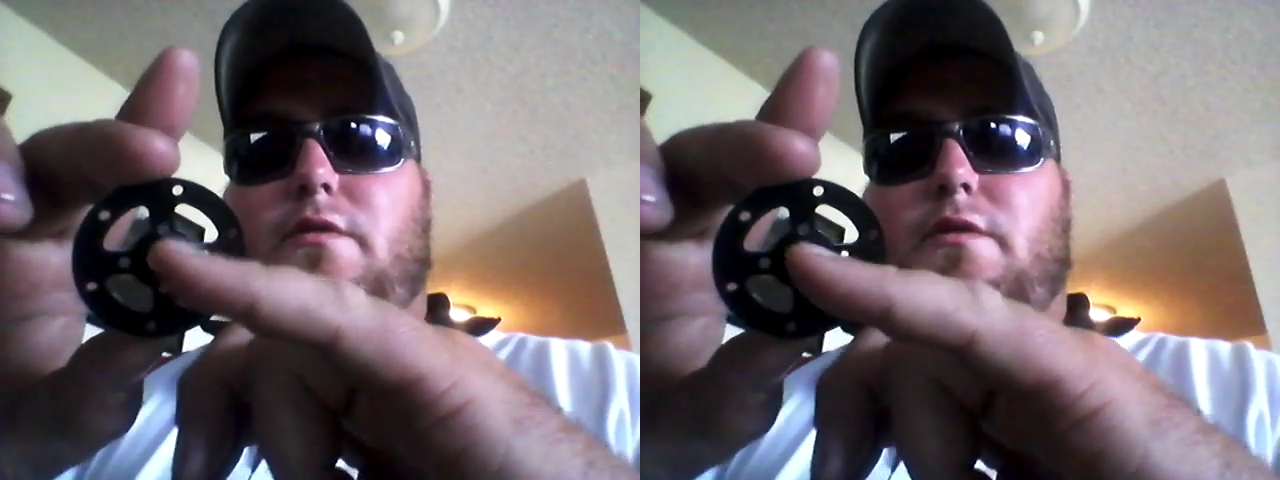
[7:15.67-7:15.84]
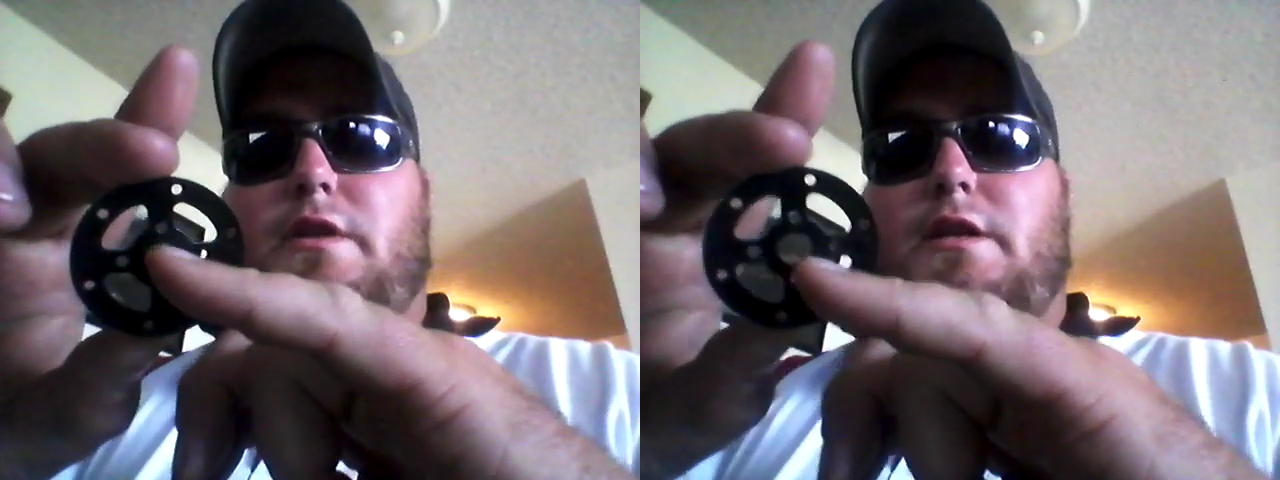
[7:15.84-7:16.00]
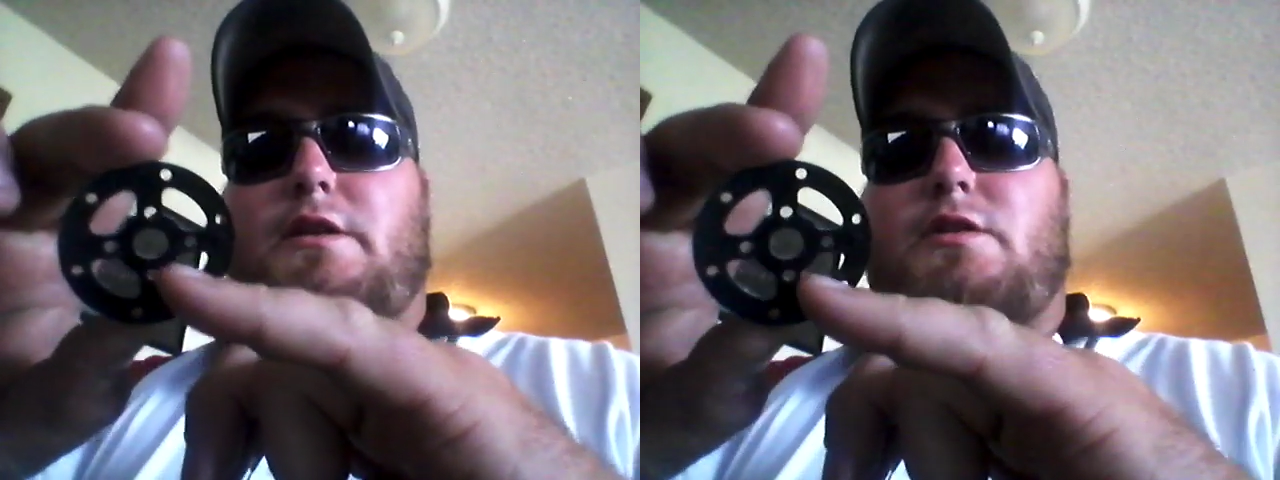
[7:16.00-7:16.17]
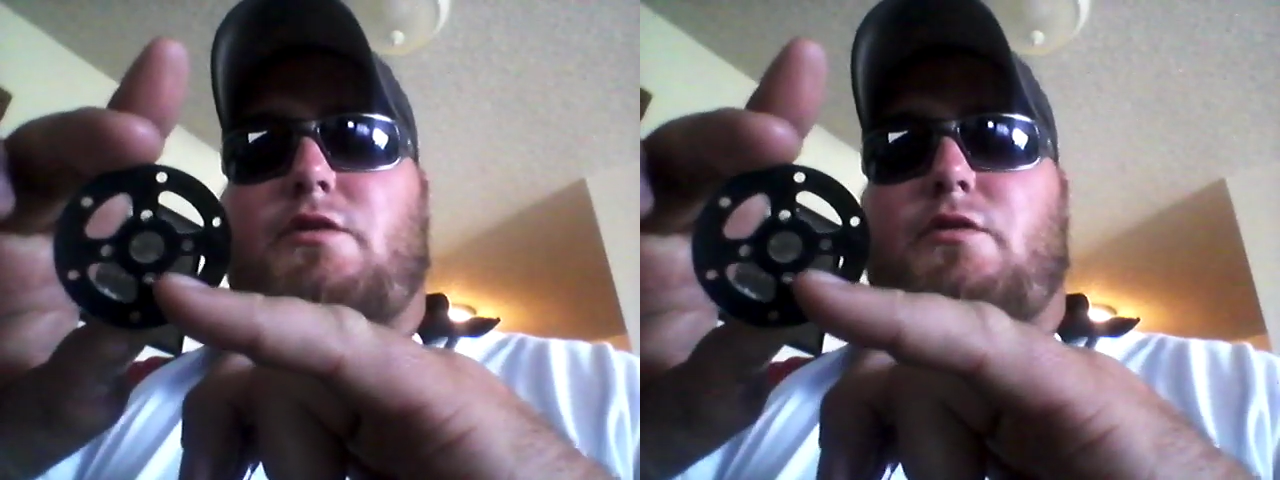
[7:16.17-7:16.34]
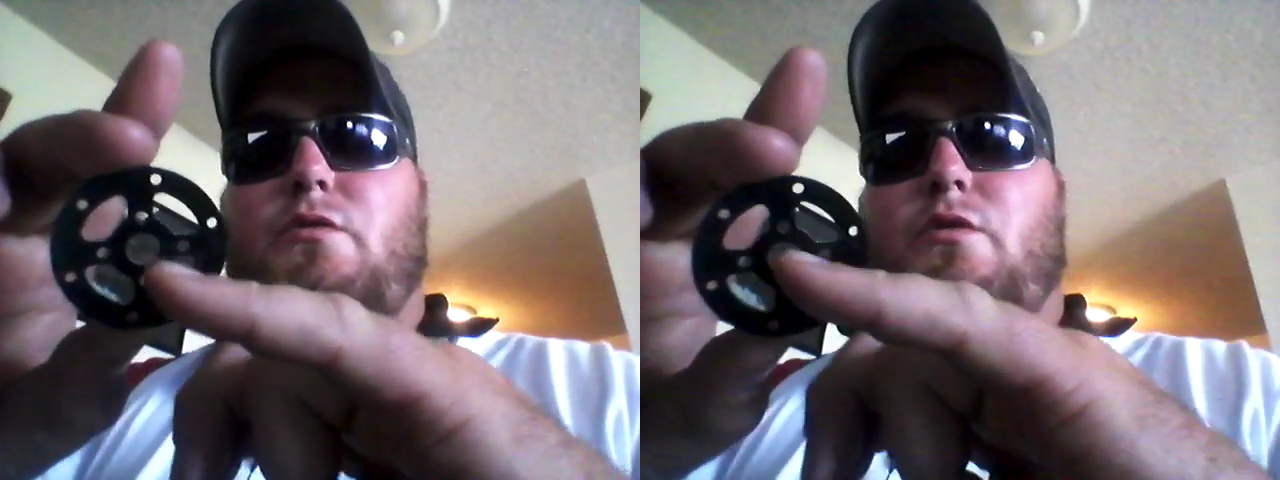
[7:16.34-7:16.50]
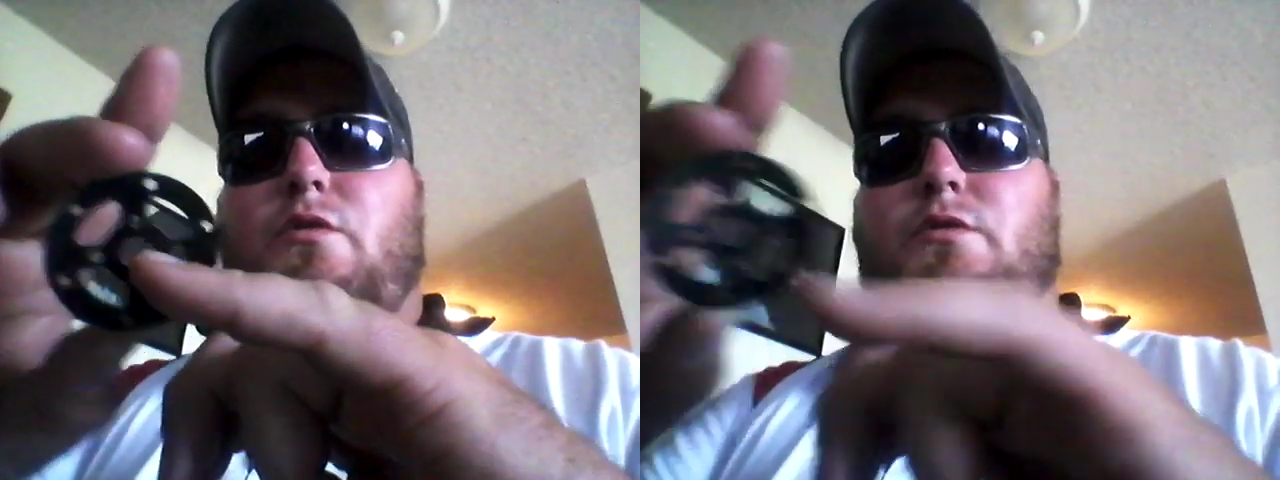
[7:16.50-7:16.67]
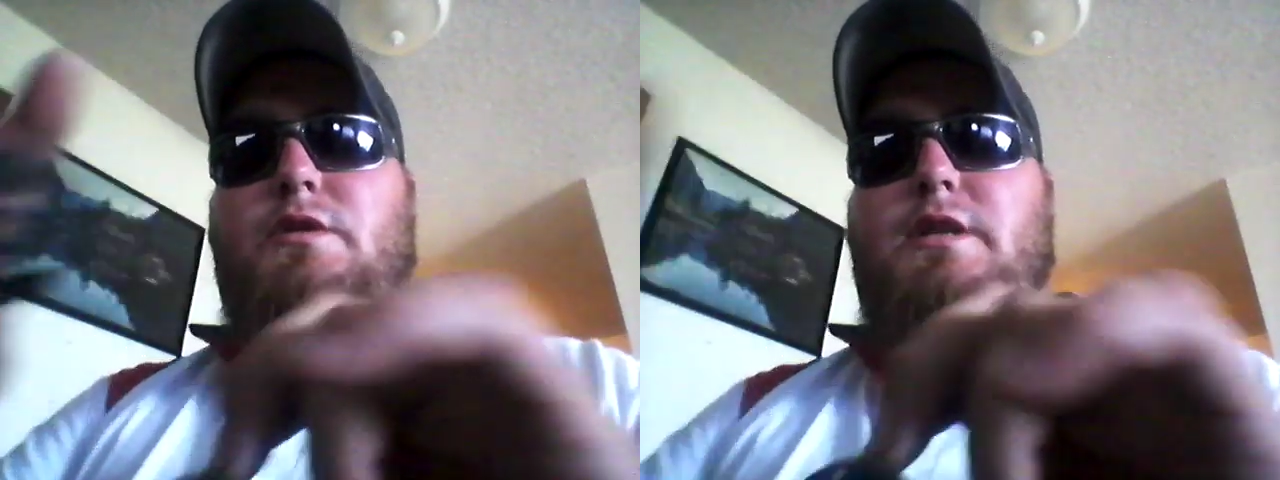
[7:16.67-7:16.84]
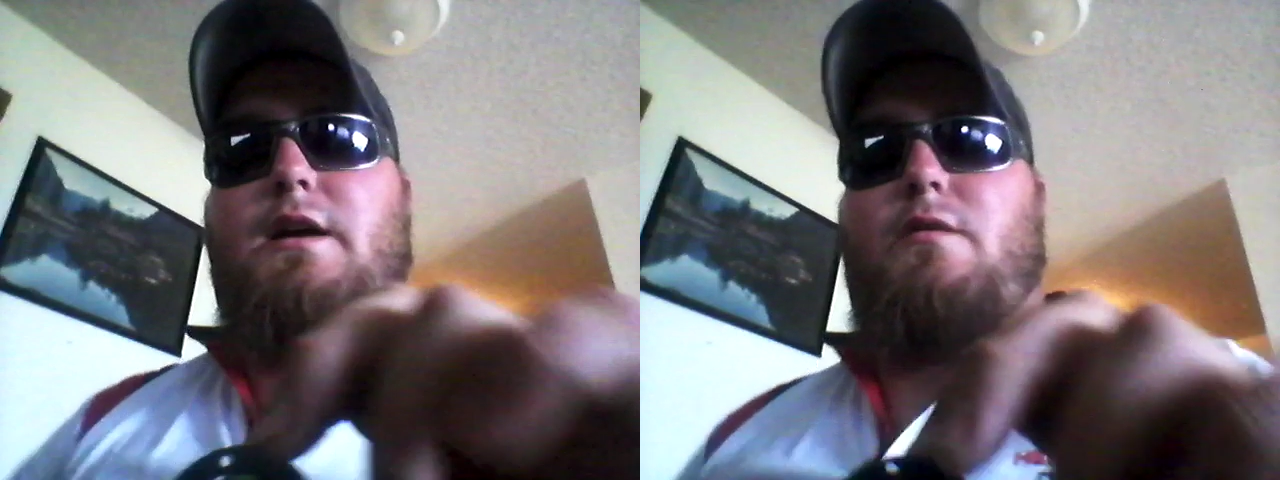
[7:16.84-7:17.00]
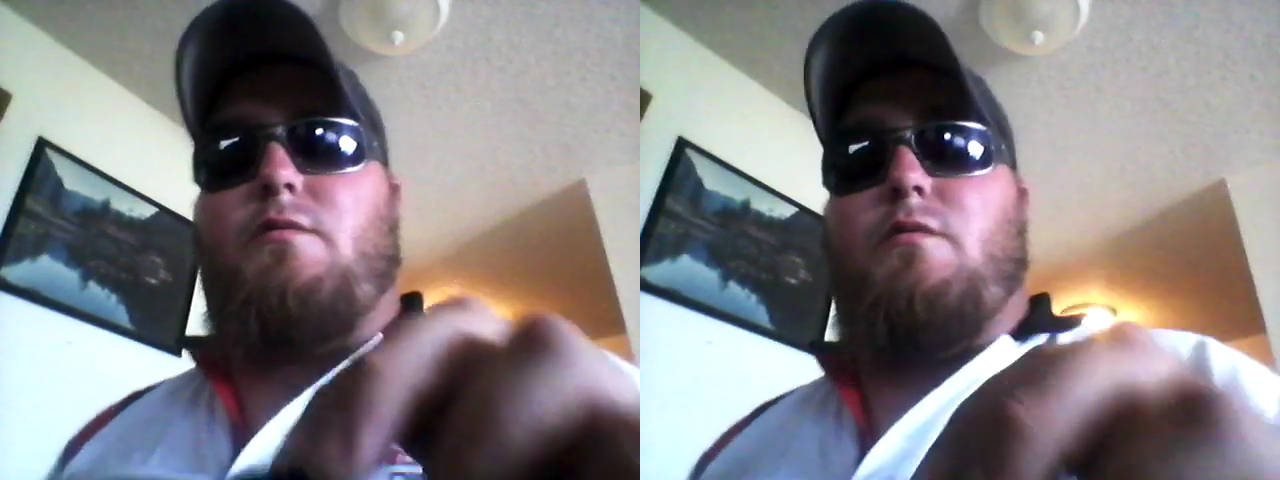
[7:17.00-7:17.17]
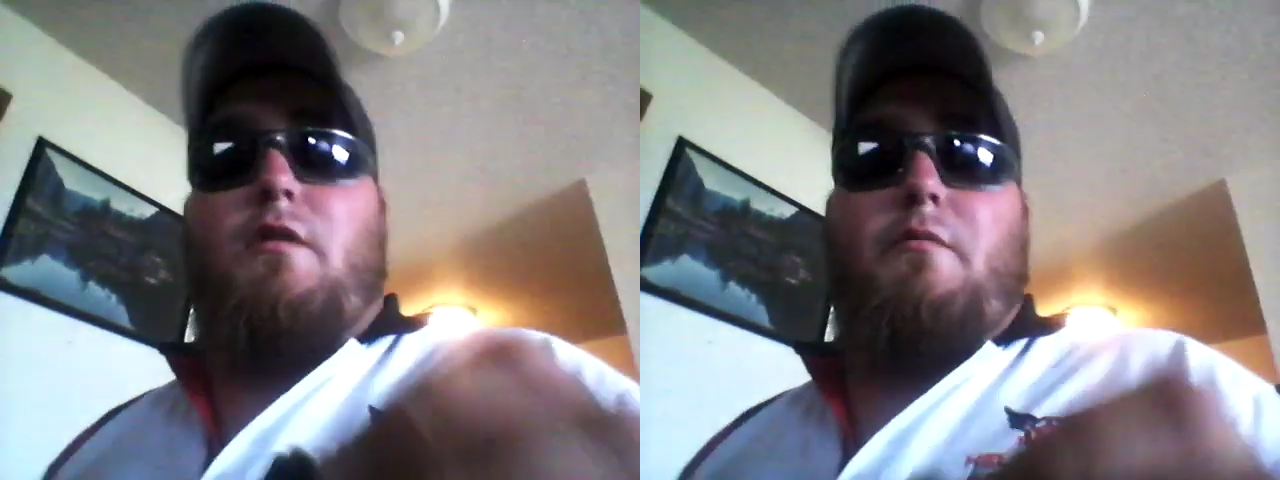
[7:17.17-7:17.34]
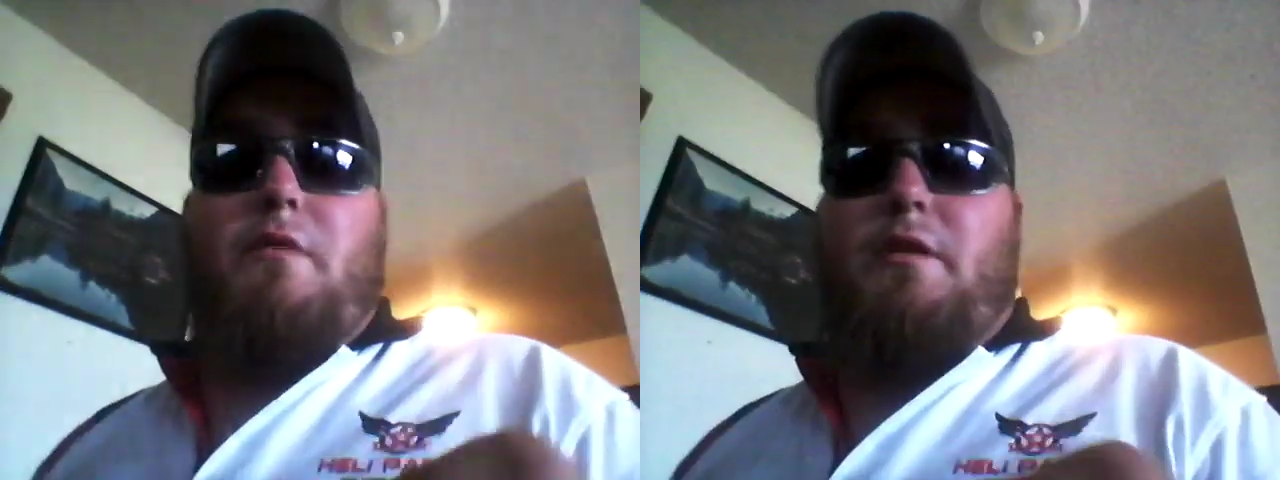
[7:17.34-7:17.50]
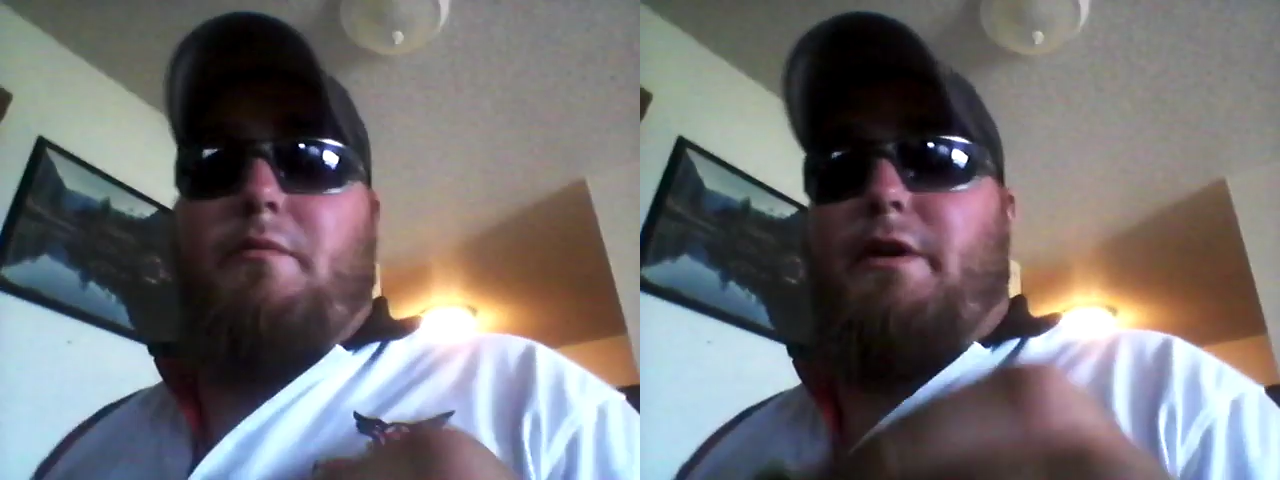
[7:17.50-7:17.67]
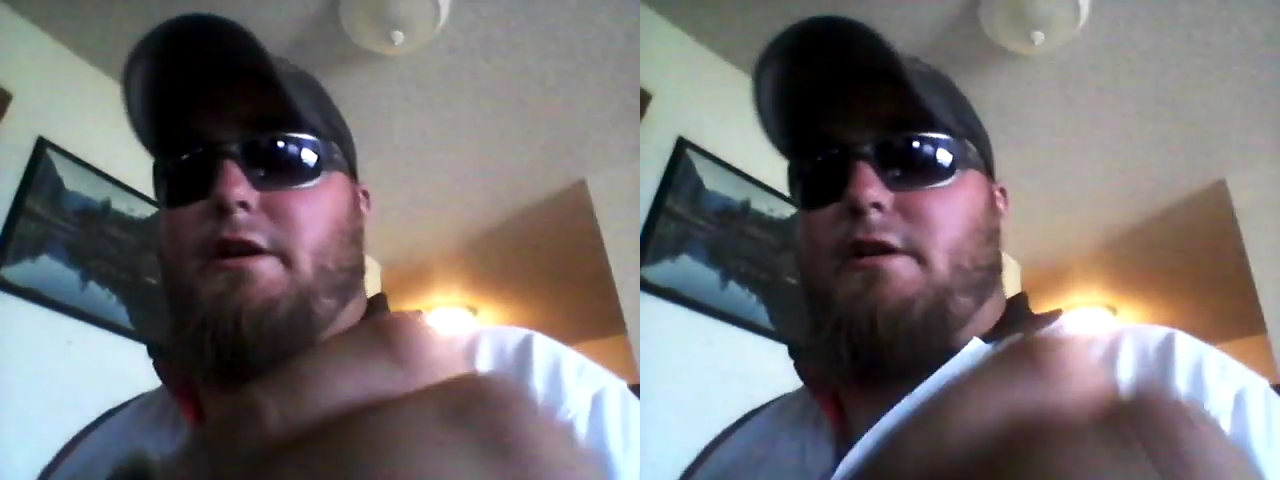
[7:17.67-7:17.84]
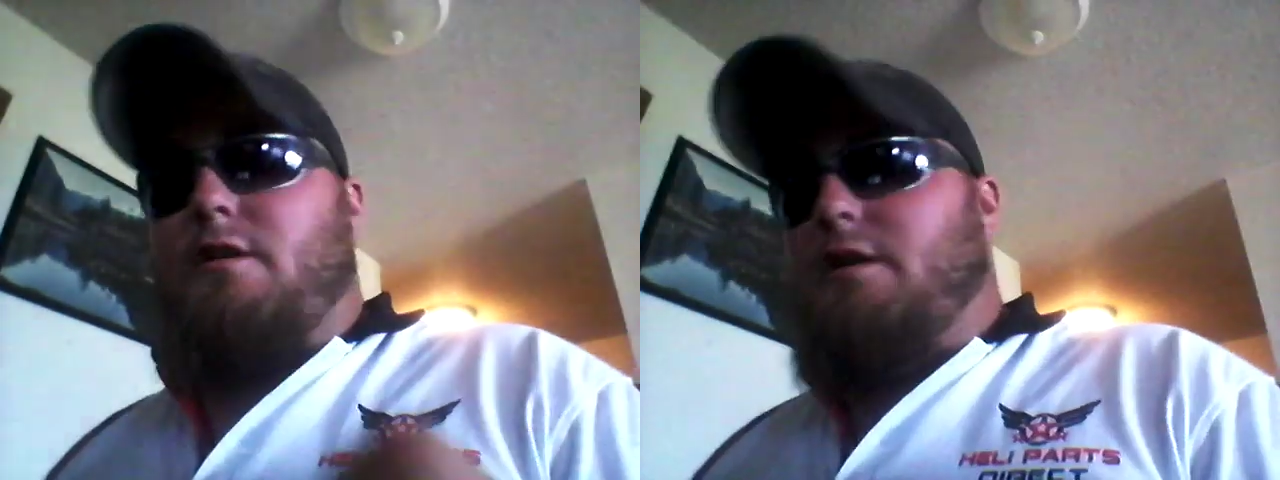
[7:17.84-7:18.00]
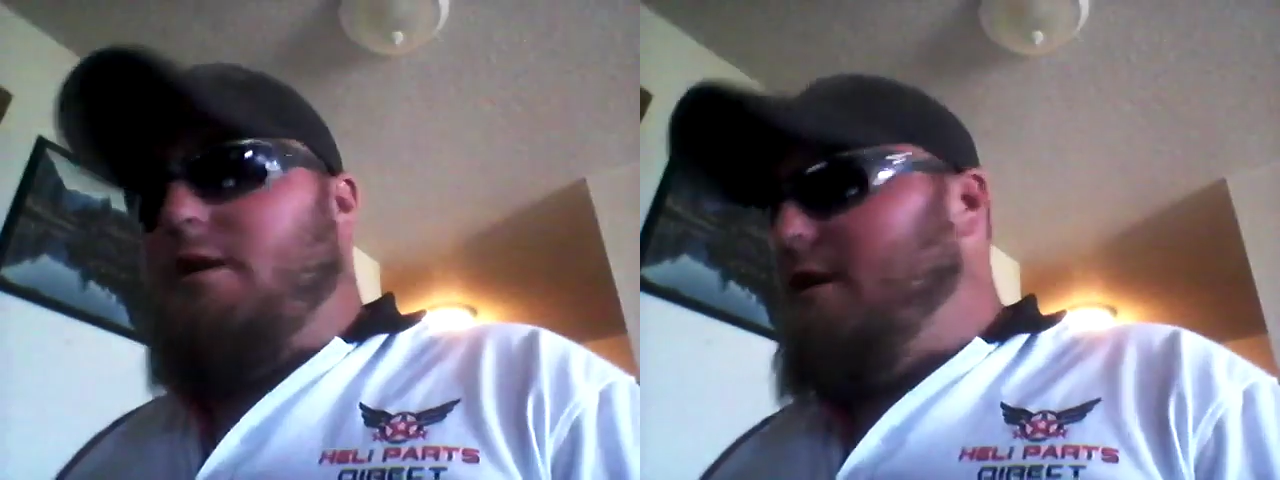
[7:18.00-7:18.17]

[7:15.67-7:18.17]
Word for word: these two holes down a millimeter.